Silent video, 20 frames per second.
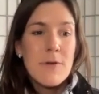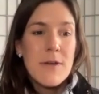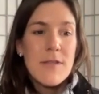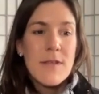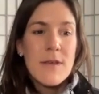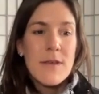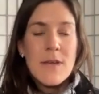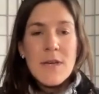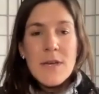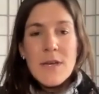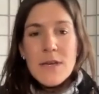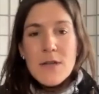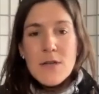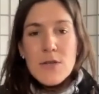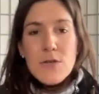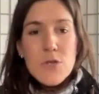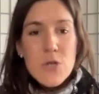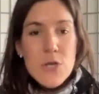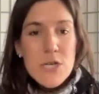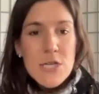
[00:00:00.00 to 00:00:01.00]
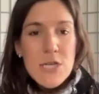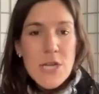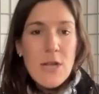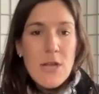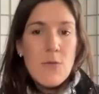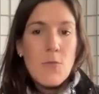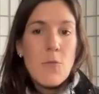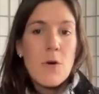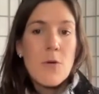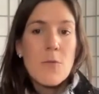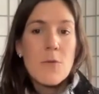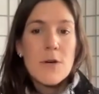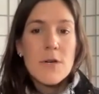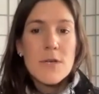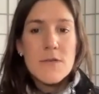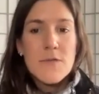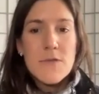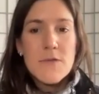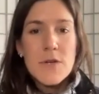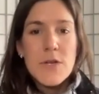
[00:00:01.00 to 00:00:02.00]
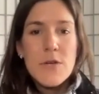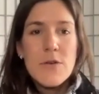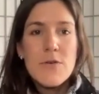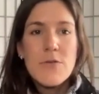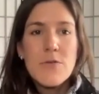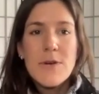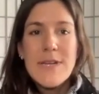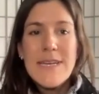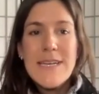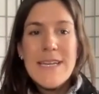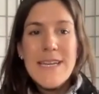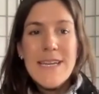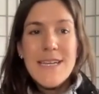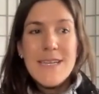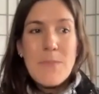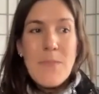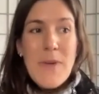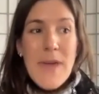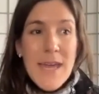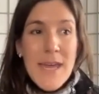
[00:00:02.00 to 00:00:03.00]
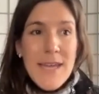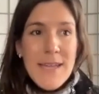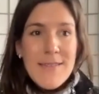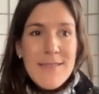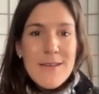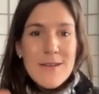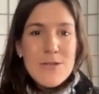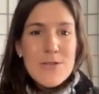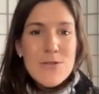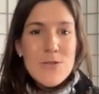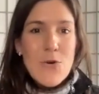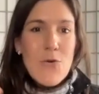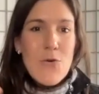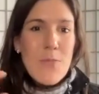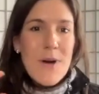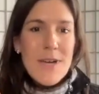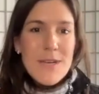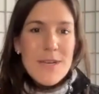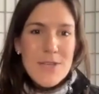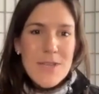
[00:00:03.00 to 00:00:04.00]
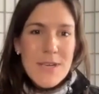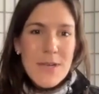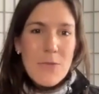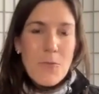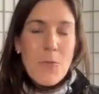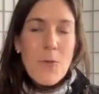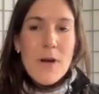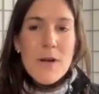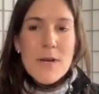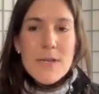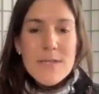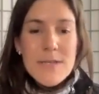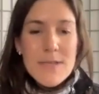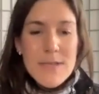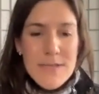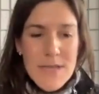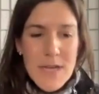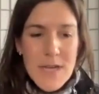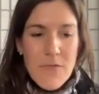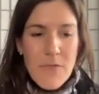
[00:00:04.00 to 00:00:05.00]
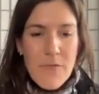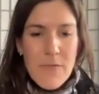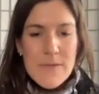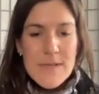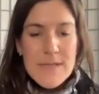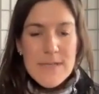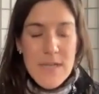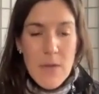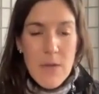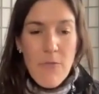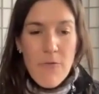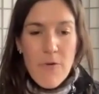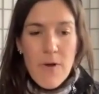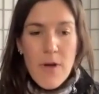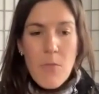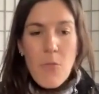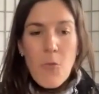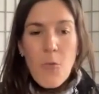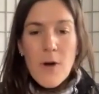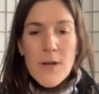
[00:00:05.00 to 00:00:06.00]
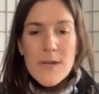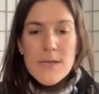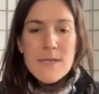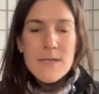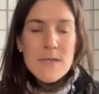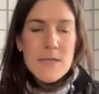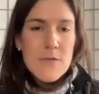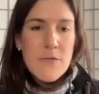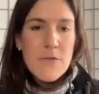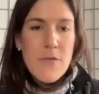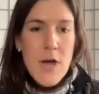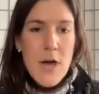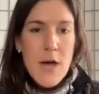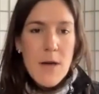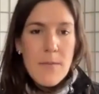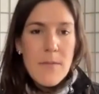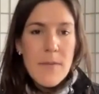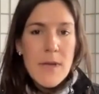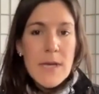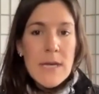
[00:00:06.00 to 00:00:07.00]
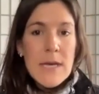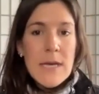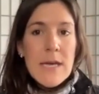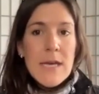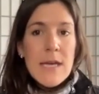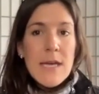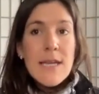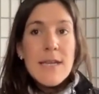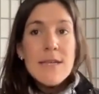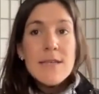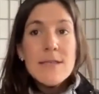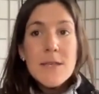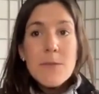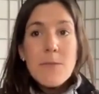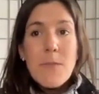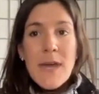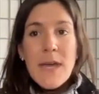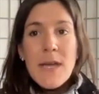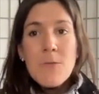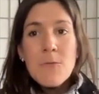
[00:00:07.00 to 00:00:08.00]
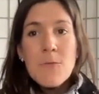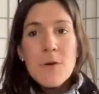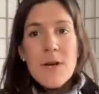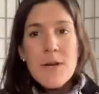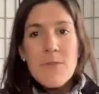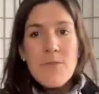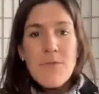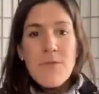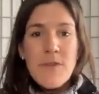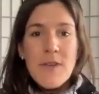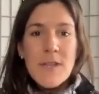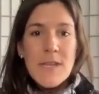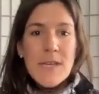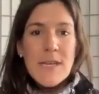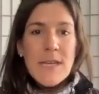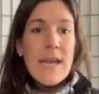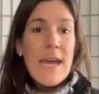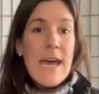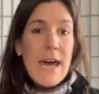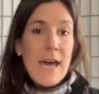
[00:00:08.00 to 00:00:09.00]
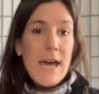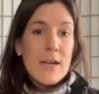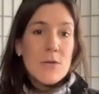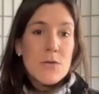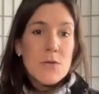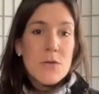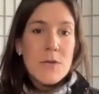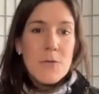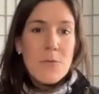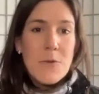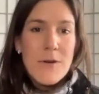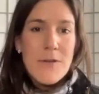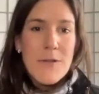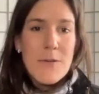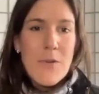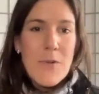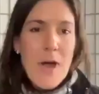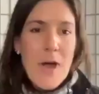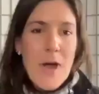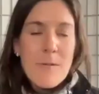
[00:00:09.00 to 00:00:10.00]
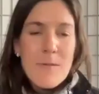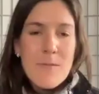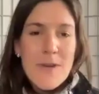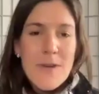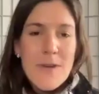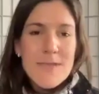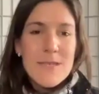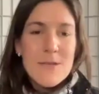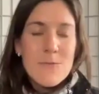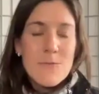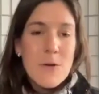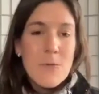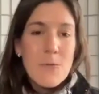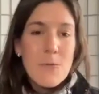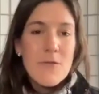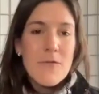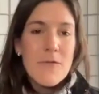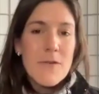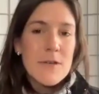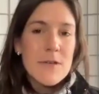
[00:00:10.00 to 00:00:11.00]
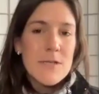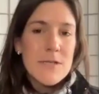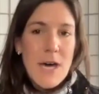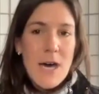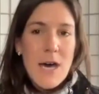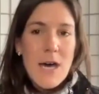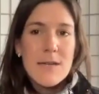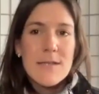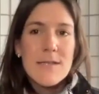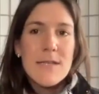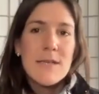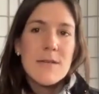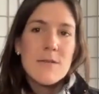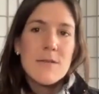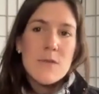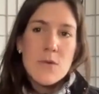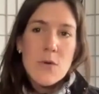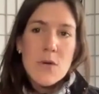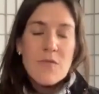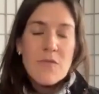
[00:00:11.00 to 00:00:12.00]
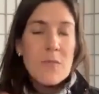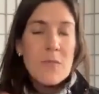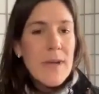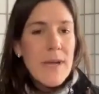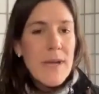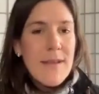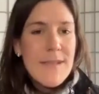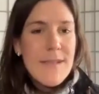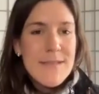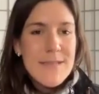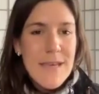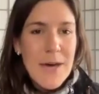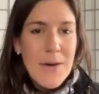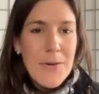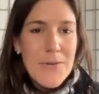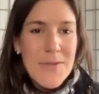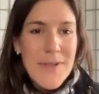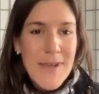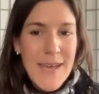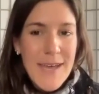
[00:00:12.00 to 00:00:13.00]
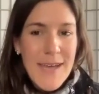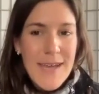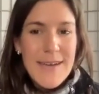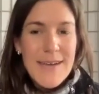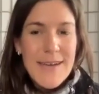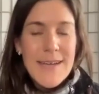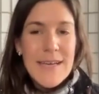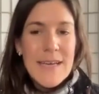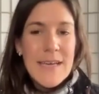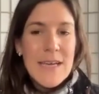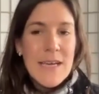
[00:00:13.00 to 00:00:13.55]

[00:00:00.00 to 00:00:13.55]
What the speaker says: with nutrition, what works for you, and pain. There's so much. Like, where does it stem from? What is this from? And is the pain where I'm feeling it actually where the problem is? And when we first talked and sort of planned this outline,